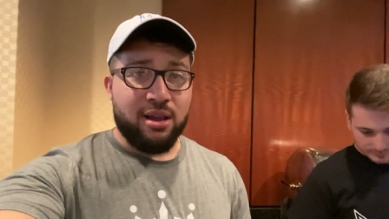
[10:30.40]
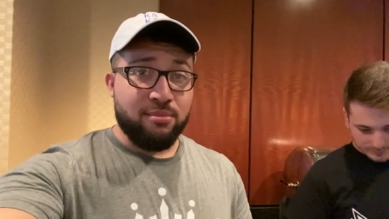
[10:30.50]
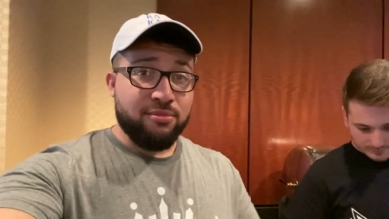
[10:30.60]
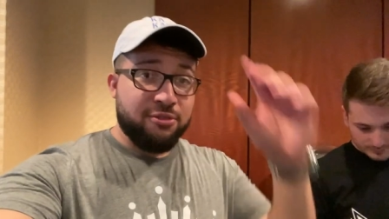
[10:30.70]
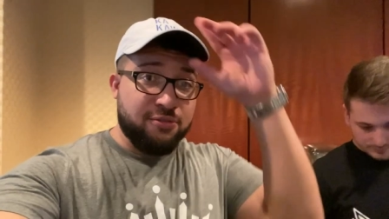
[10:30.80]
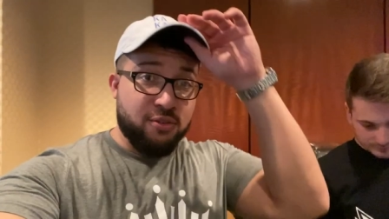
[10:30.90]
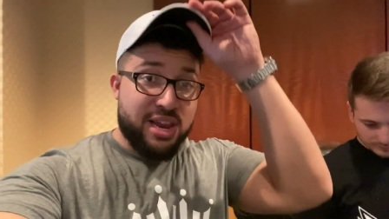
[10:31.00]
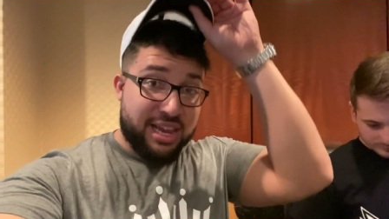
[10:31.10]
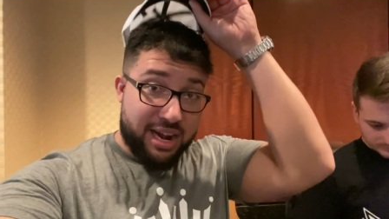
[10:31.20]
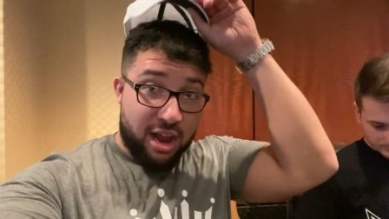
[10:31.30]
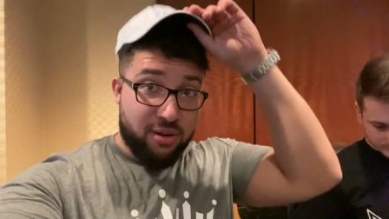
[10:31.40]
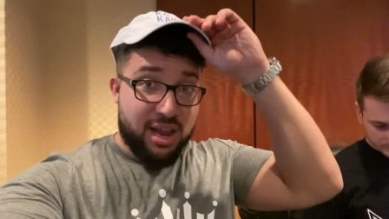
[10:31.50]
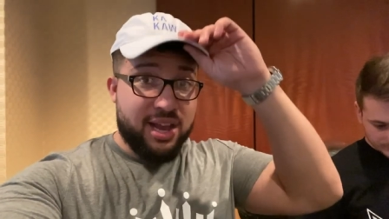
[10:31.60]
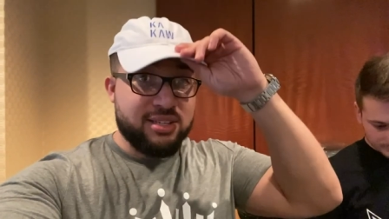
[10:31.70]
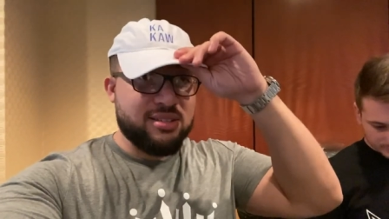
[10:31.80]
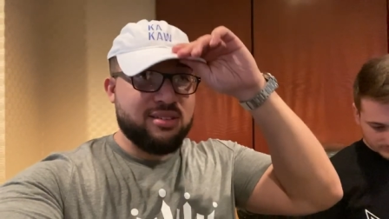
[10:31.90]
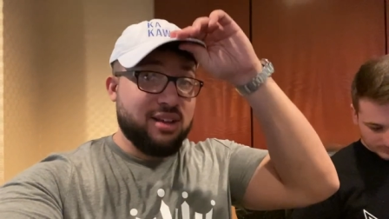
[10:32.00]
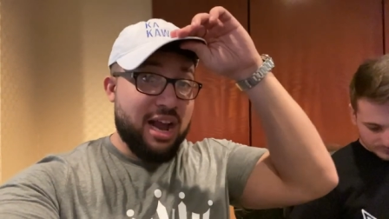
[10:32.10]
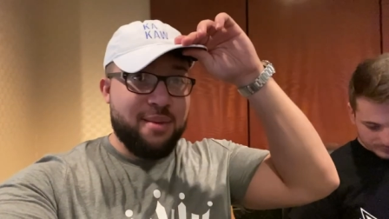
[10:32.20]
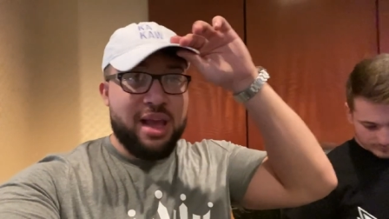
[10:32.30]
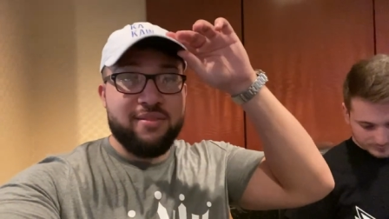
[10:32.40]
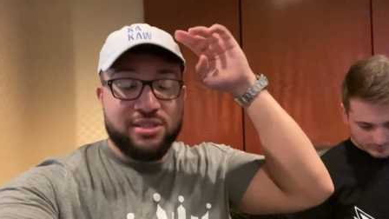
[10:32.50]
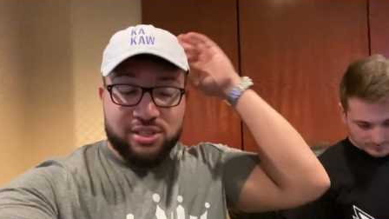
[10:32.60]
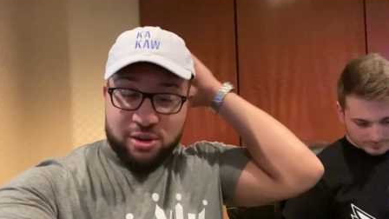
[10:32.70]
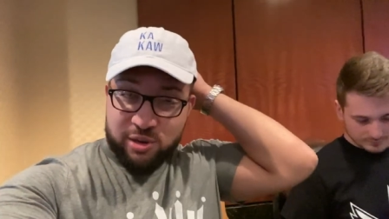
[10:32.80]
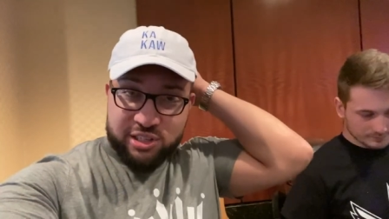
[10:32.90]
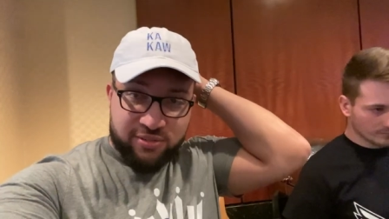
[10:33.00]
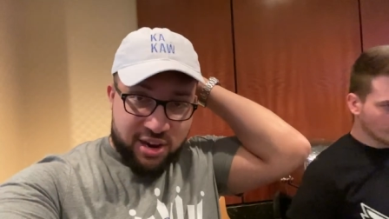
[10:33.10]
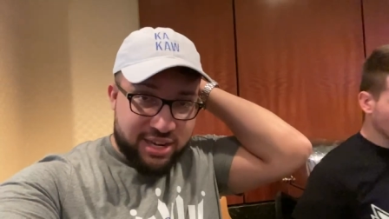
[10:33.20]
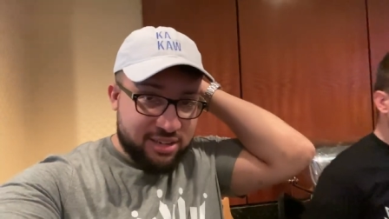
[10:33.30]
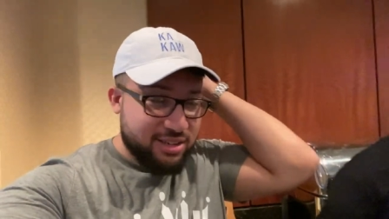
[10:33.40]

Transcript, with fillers: am freaking out, guys. I'm having so much fun.